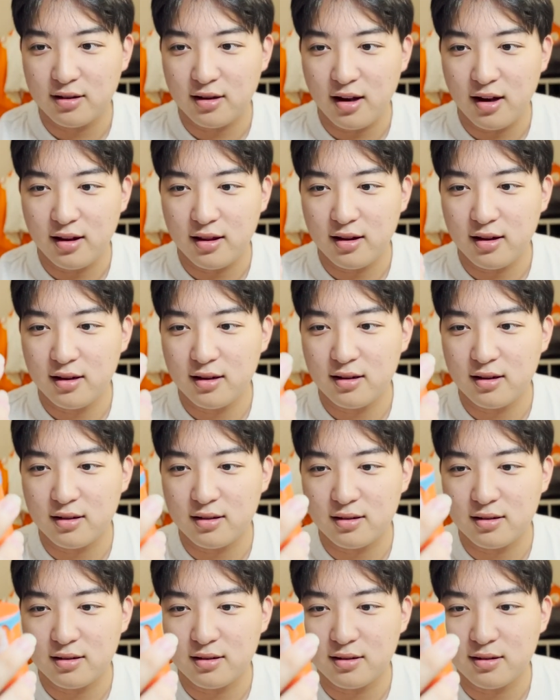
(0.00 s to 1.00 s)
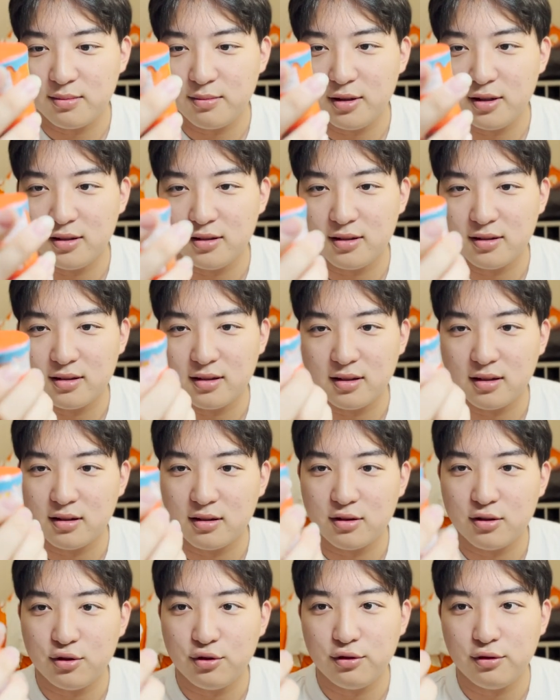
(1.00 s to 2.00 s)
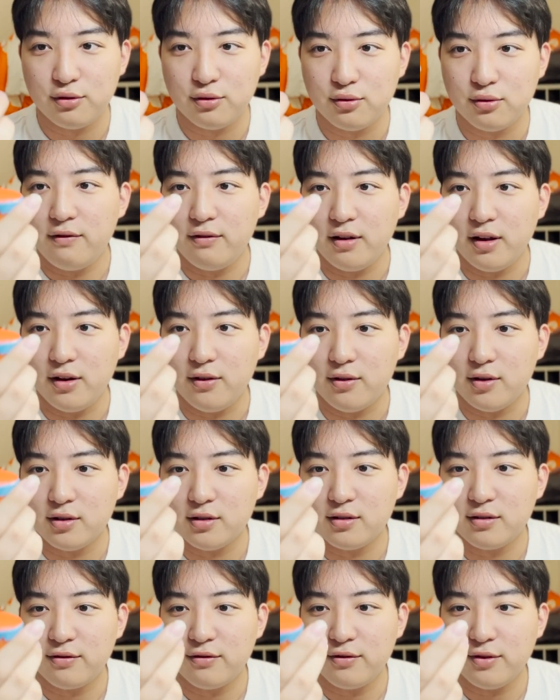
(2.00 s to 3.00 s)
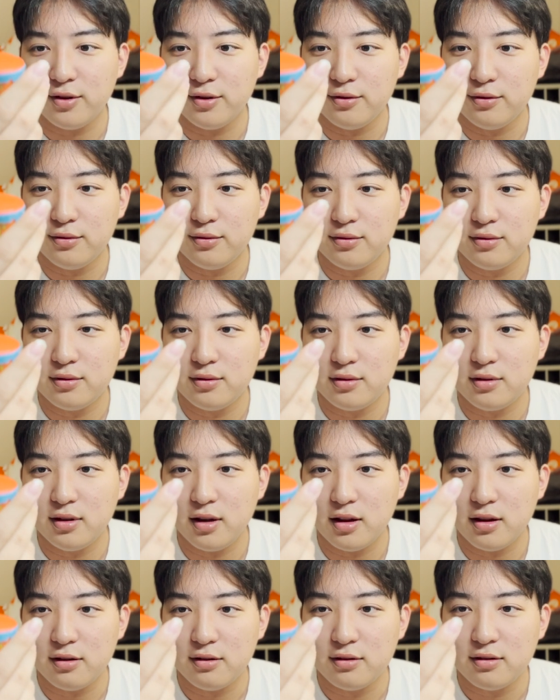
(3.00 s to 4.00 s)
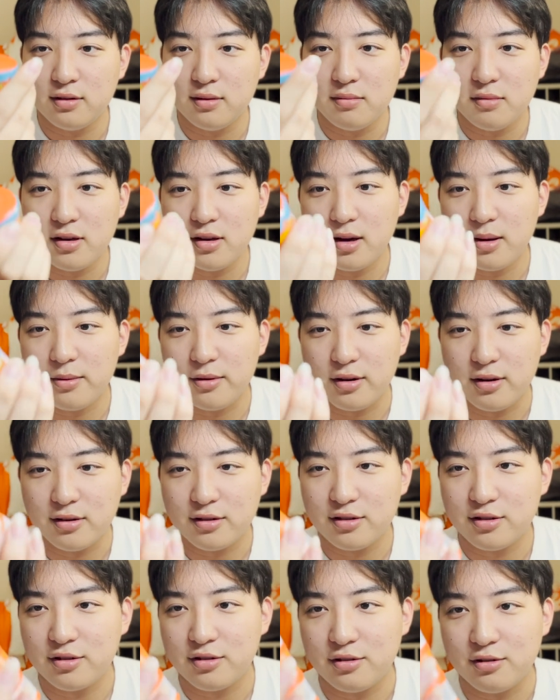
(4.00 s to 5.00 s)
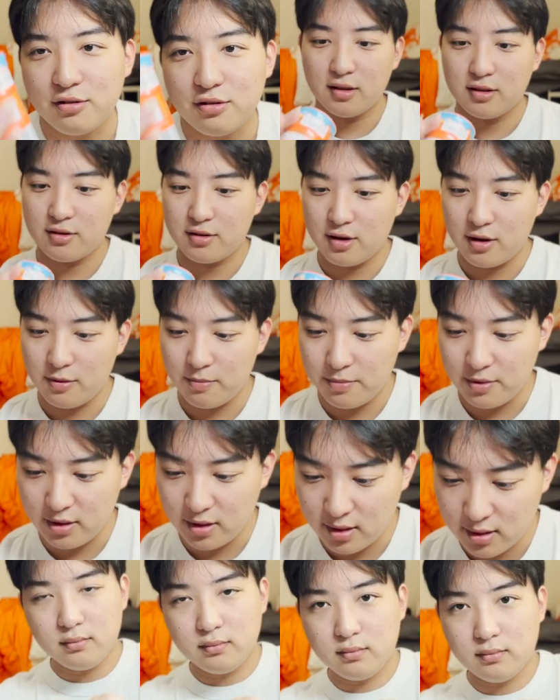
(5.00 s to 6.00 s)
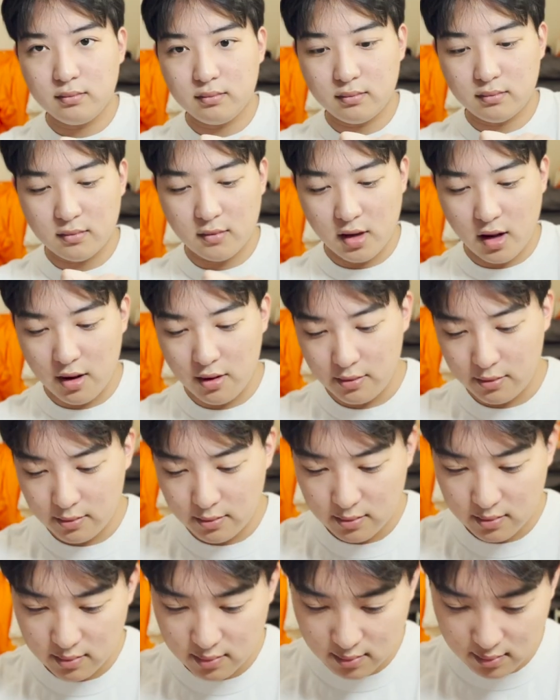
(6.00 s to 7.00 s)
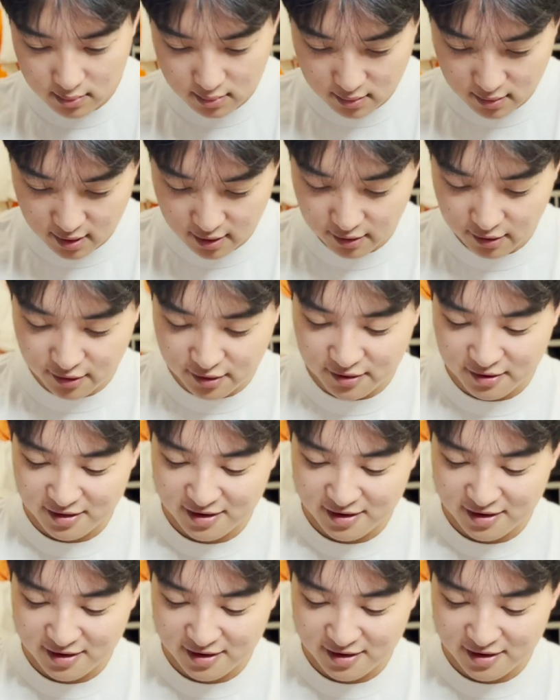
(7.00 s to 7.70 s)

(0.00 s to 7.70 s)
I think it just means it's like two flavors fused together or something. I'm not sure. Let's try opening it. Oh, how do you...